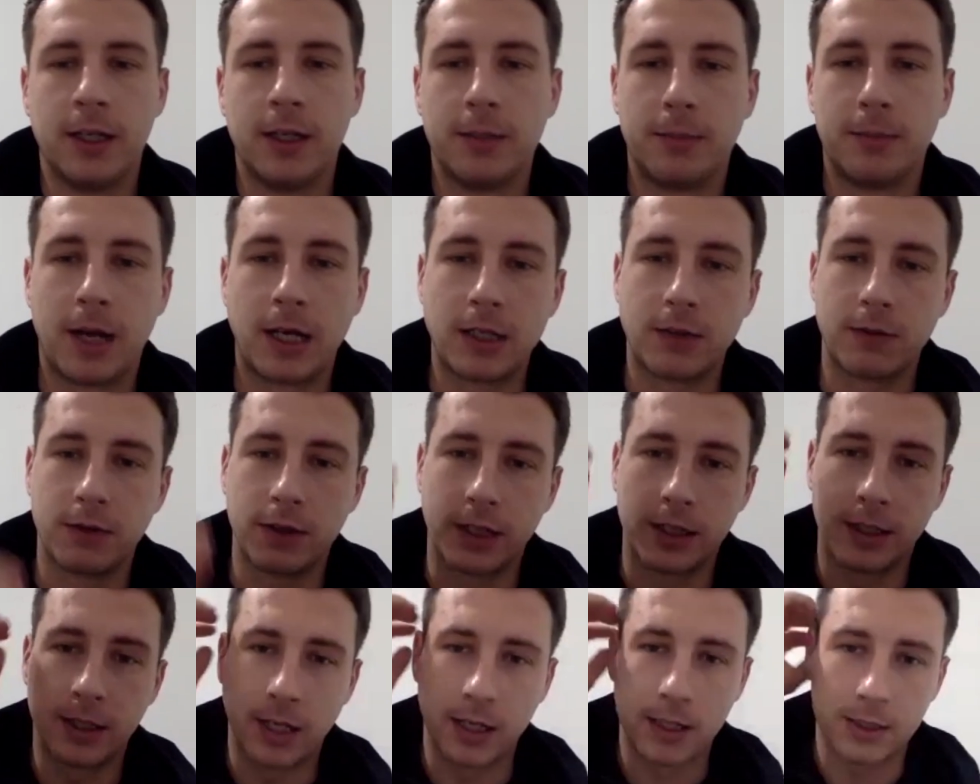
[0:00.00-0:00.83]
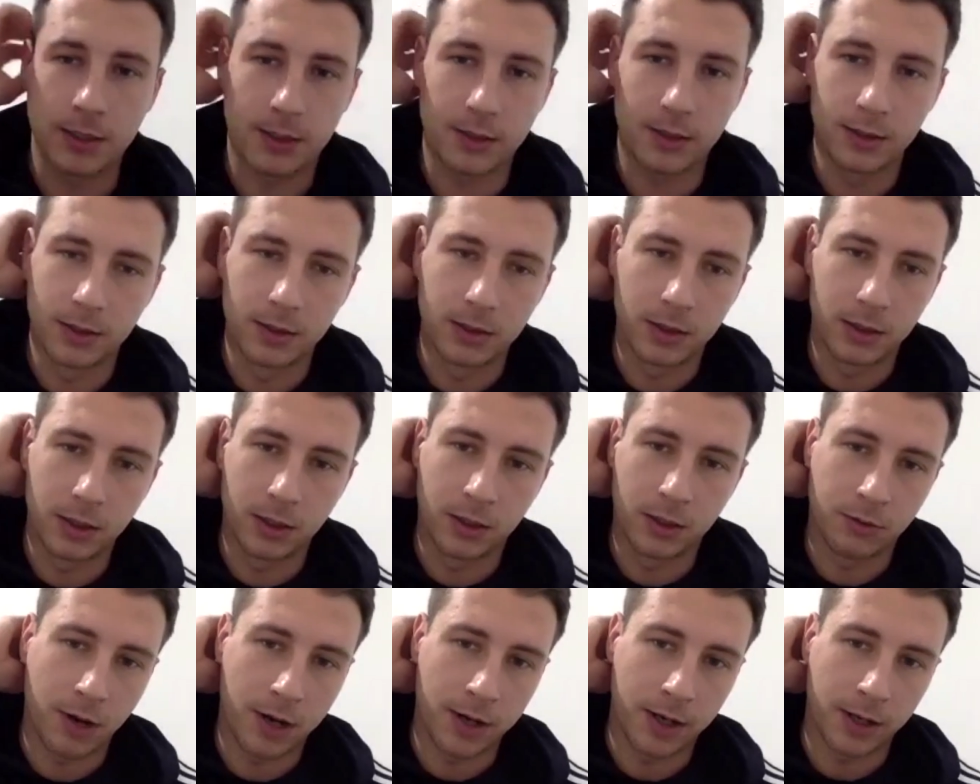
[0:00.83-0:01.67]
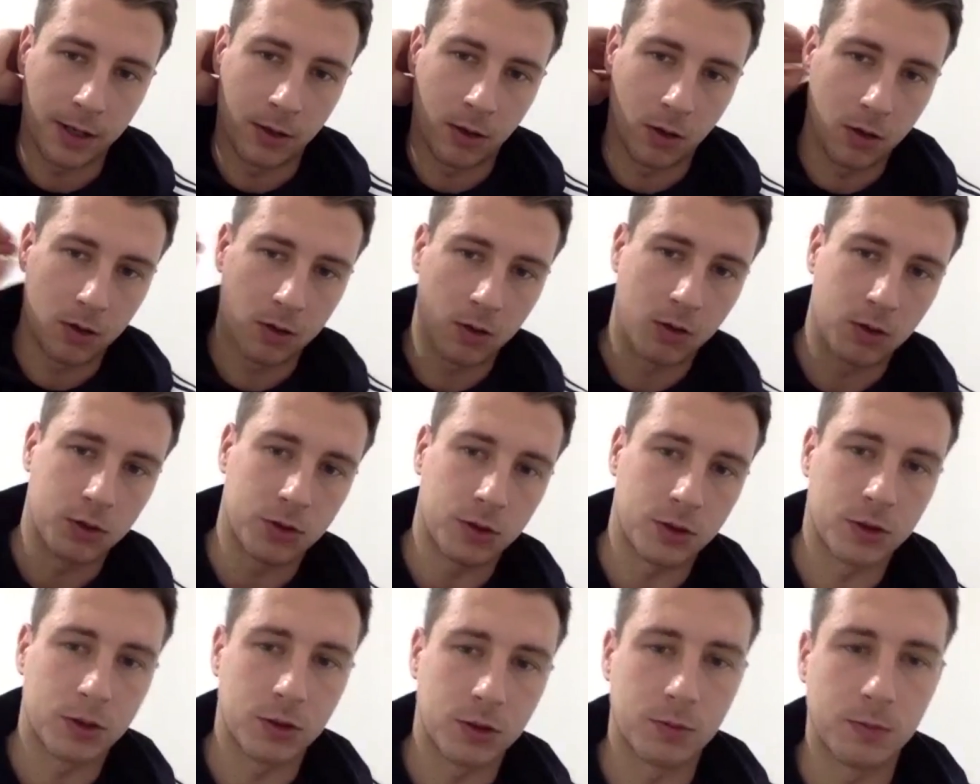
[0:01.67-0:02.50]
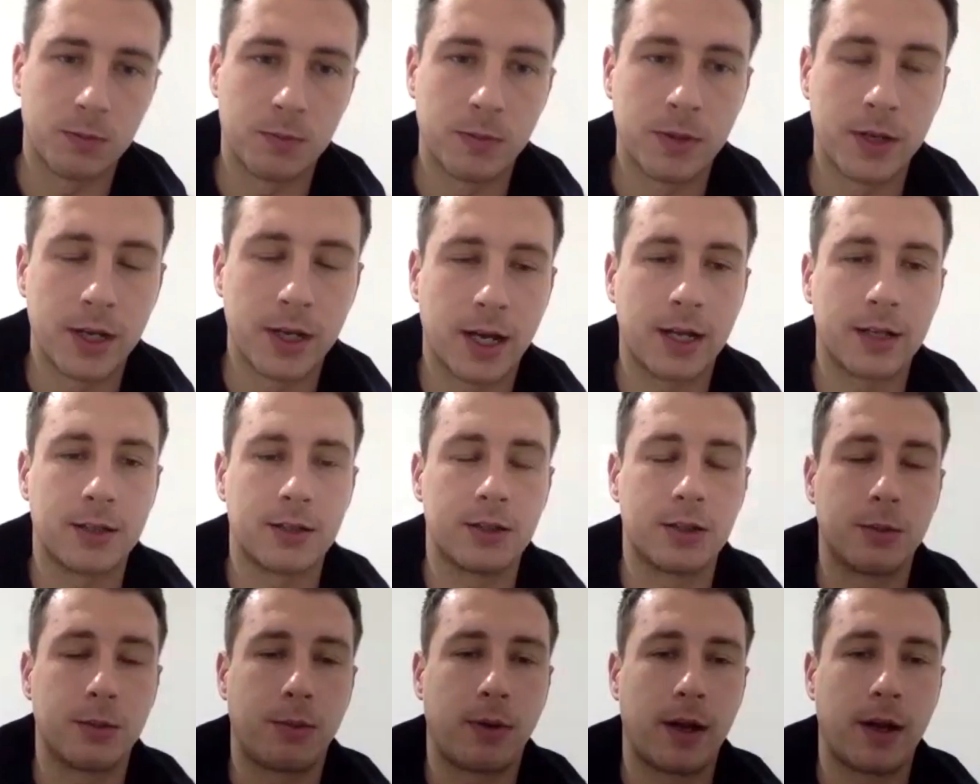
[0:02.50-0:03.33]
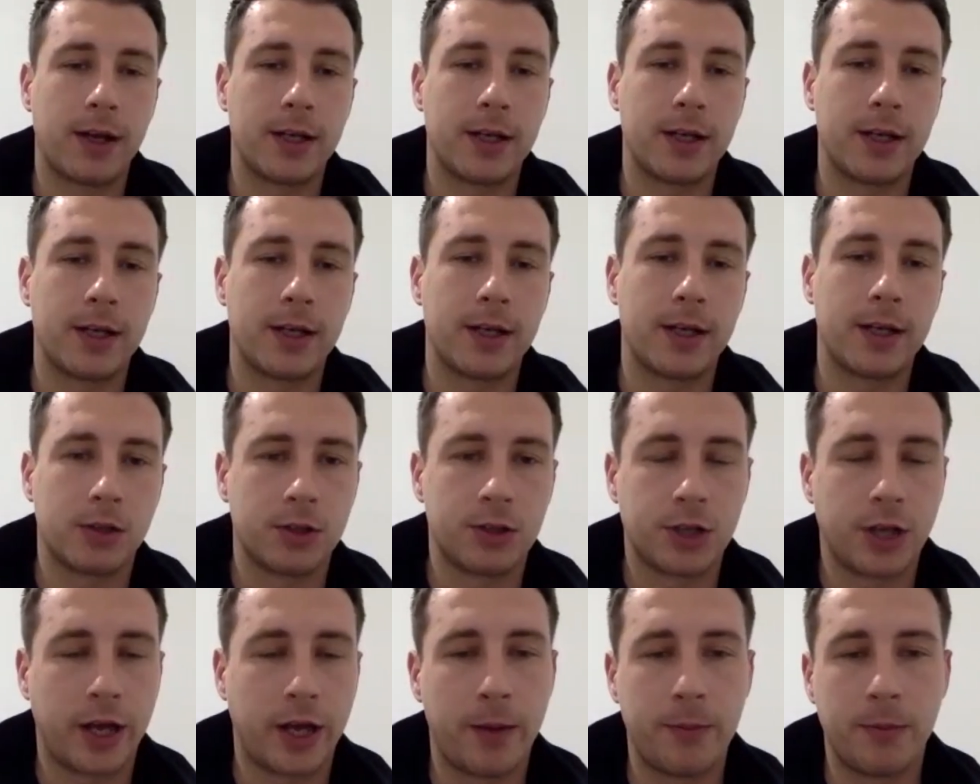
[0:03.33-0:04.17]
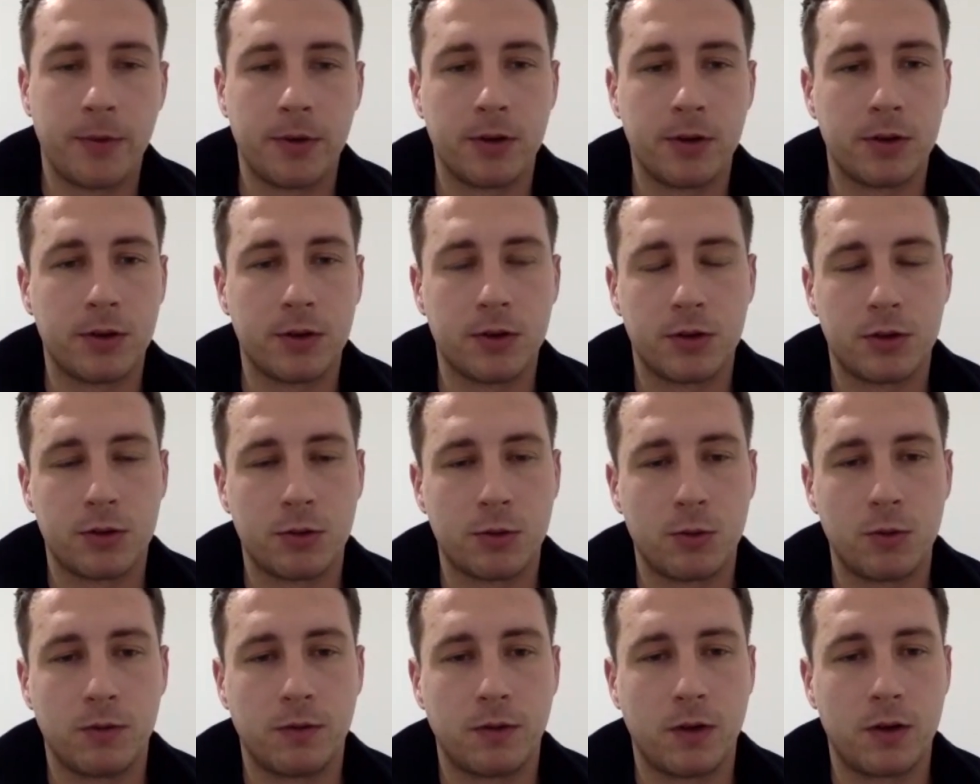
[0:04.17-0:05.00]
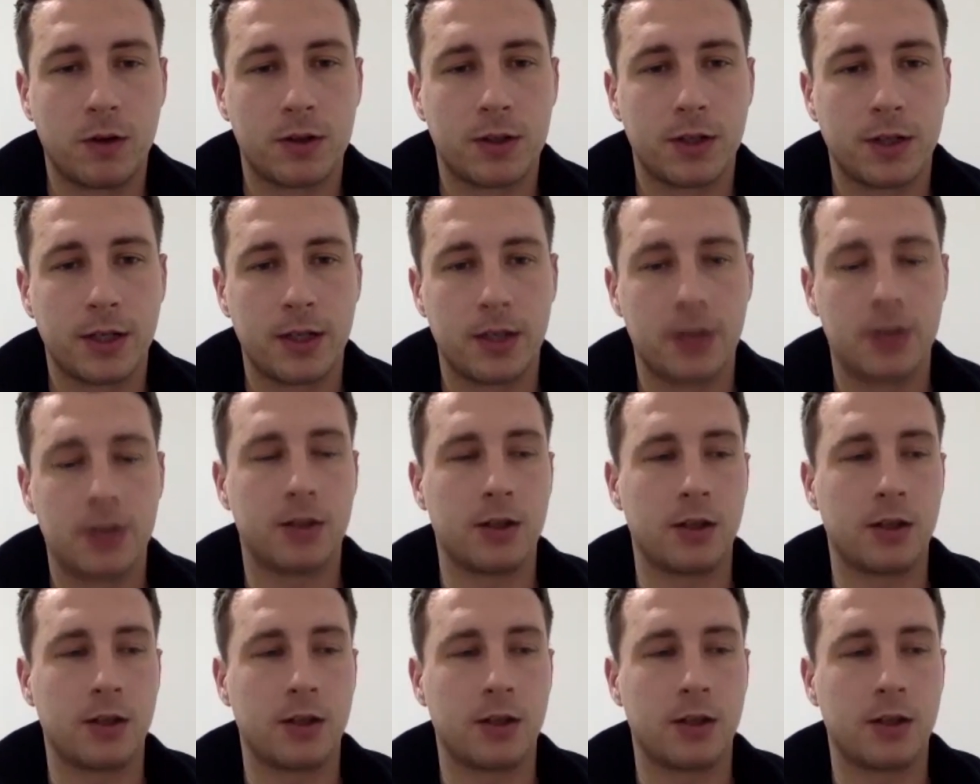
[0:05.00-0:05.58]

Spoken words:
And that's credit not just to me and Ads and the players, but to the chairman and to all the volunteers.